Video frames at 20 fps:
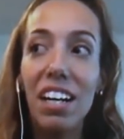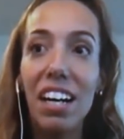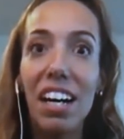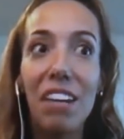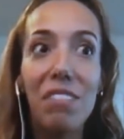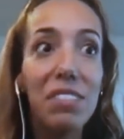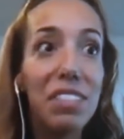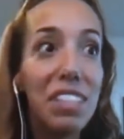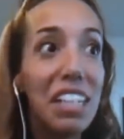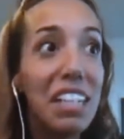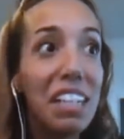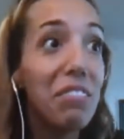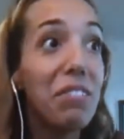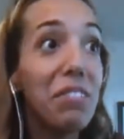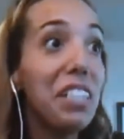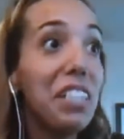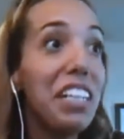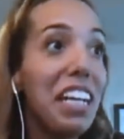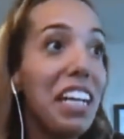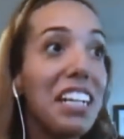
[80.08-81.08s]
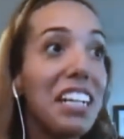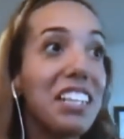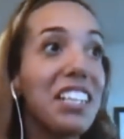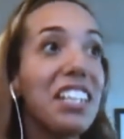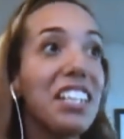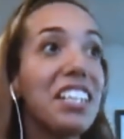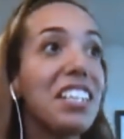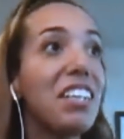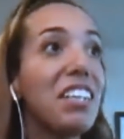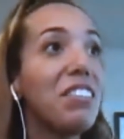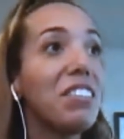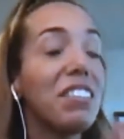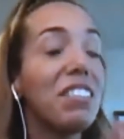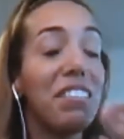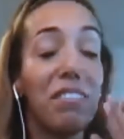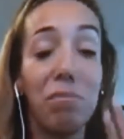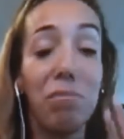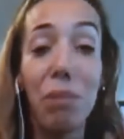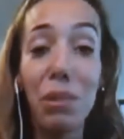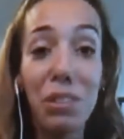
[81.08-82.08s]
I was like really anxious. I was
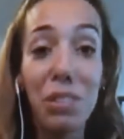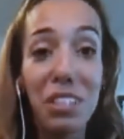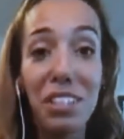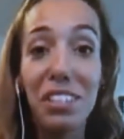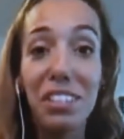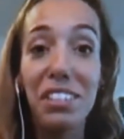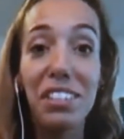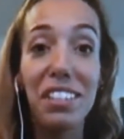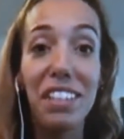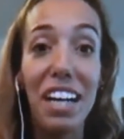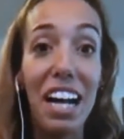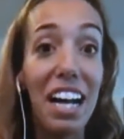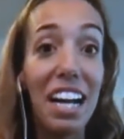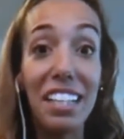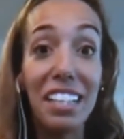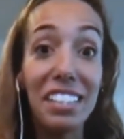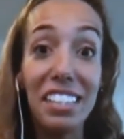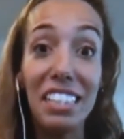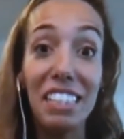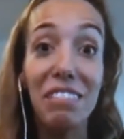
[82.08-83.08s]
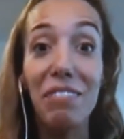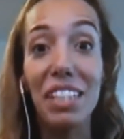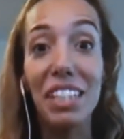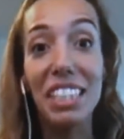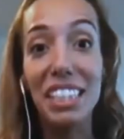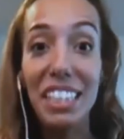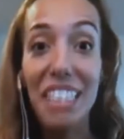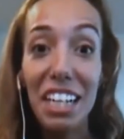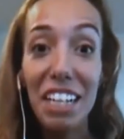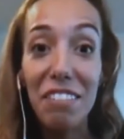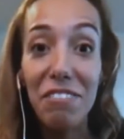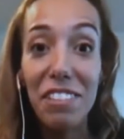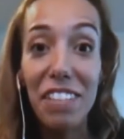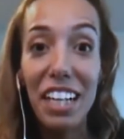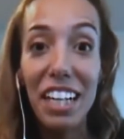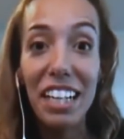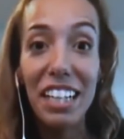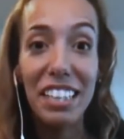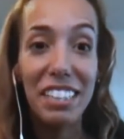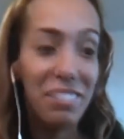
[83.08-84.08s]
emotional. I hadn't seen my stuff
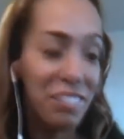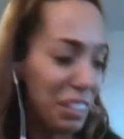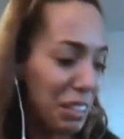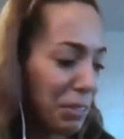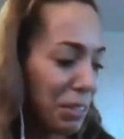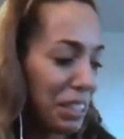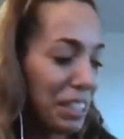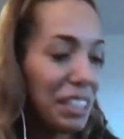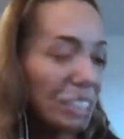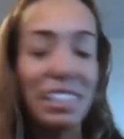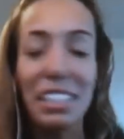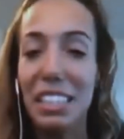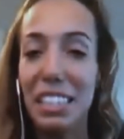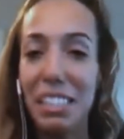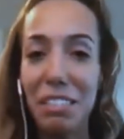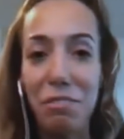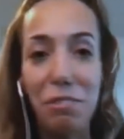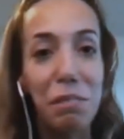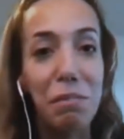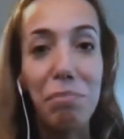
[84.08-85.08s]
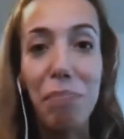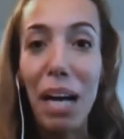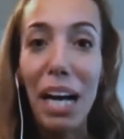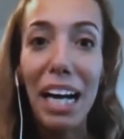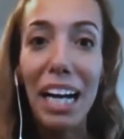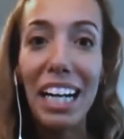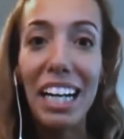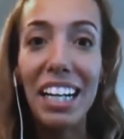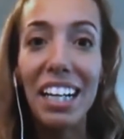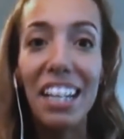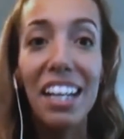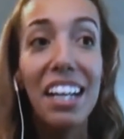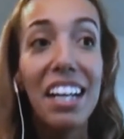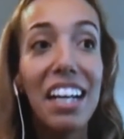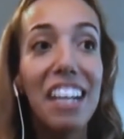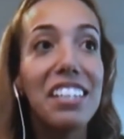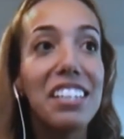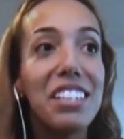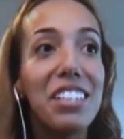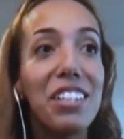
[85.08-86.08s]
yet. It, it was in this different bag.
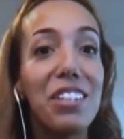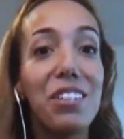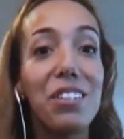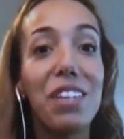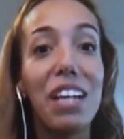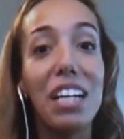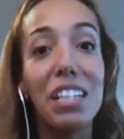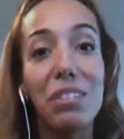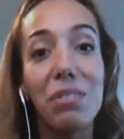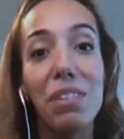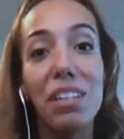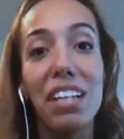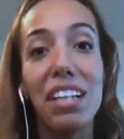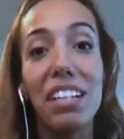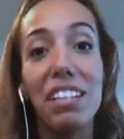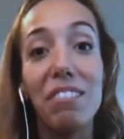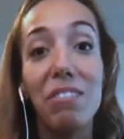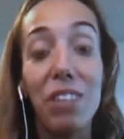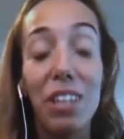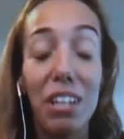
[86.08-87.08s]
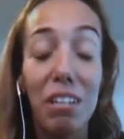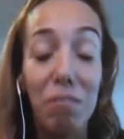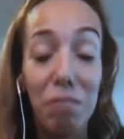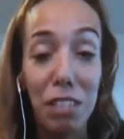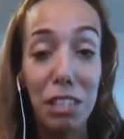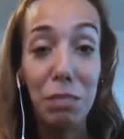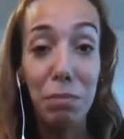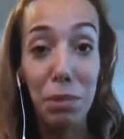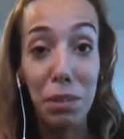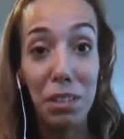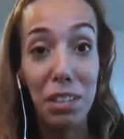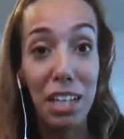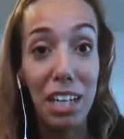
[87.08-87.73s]
And so that's when I went on Facebook